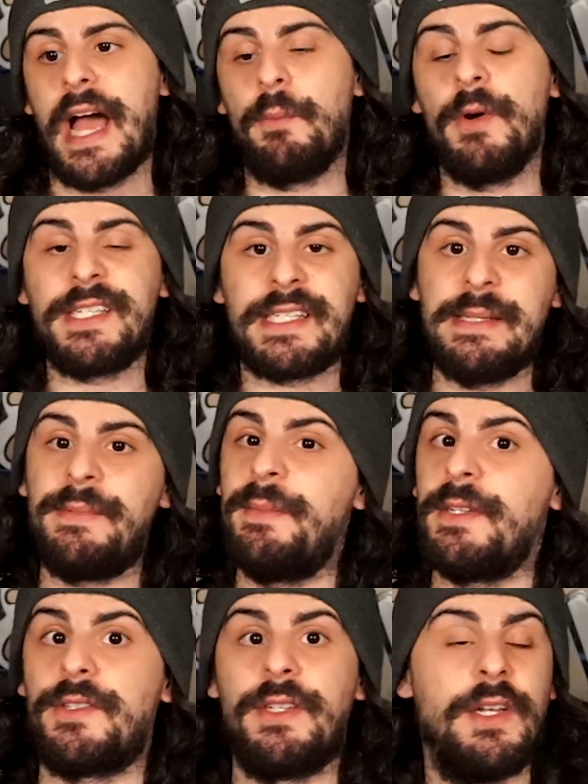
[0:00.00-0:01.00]
Cowboys theme
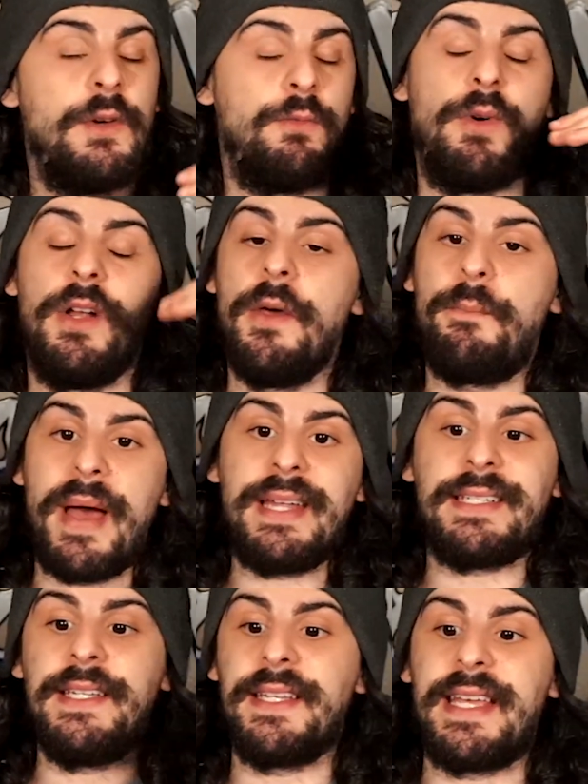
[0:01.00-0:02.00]
team is one of the
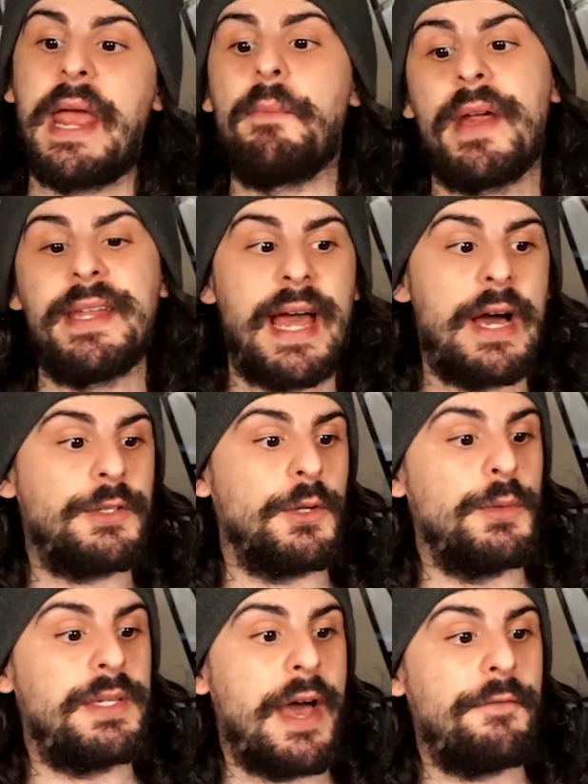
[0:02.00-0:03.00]
best in the game right now,
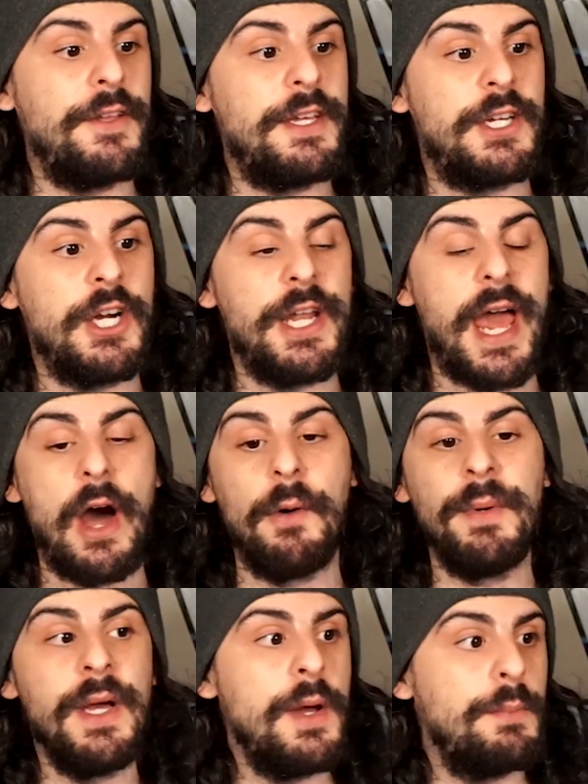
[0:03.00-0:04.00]
so definitely could
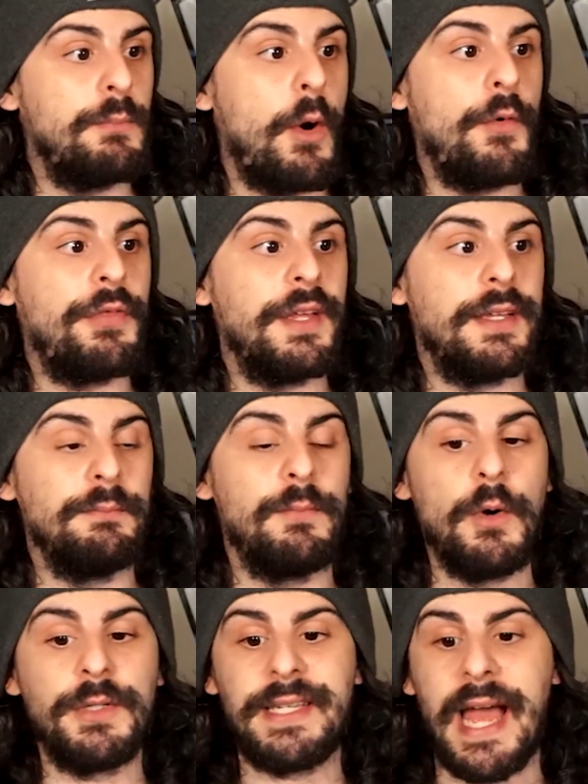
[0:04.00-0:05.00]
help
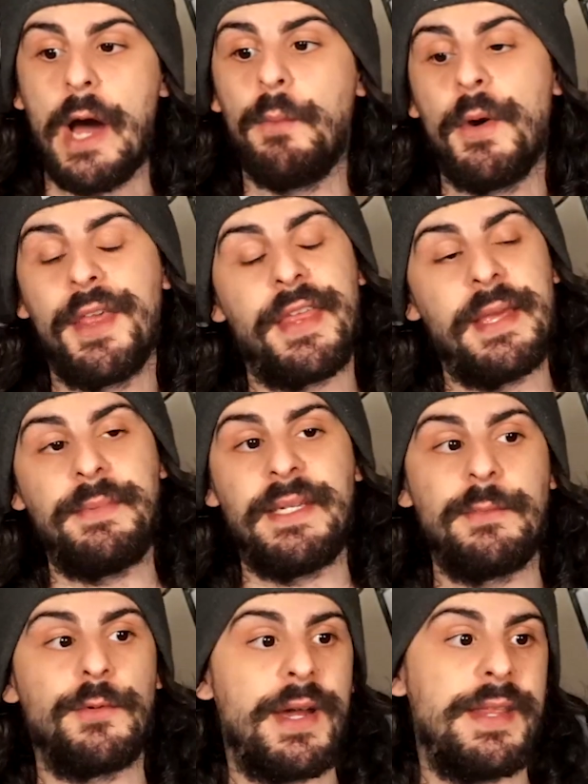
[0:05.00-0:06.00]
most Cowboy theme
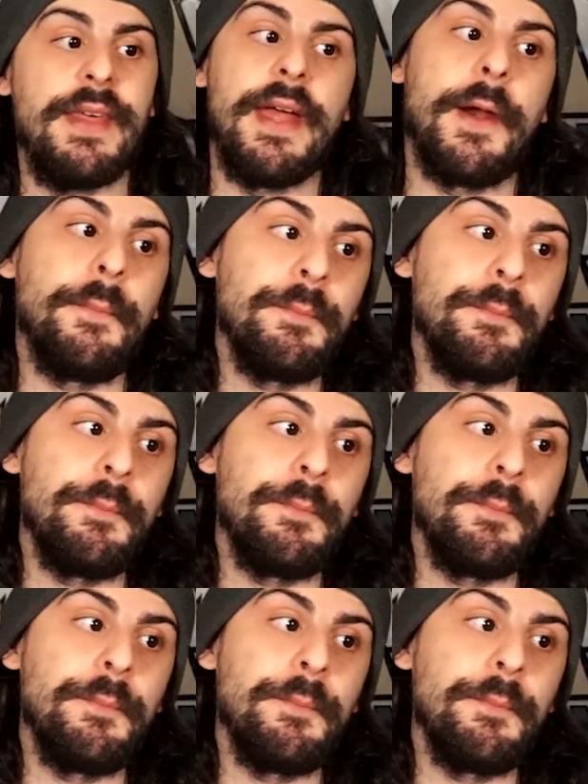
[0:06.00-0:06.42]
teams right there.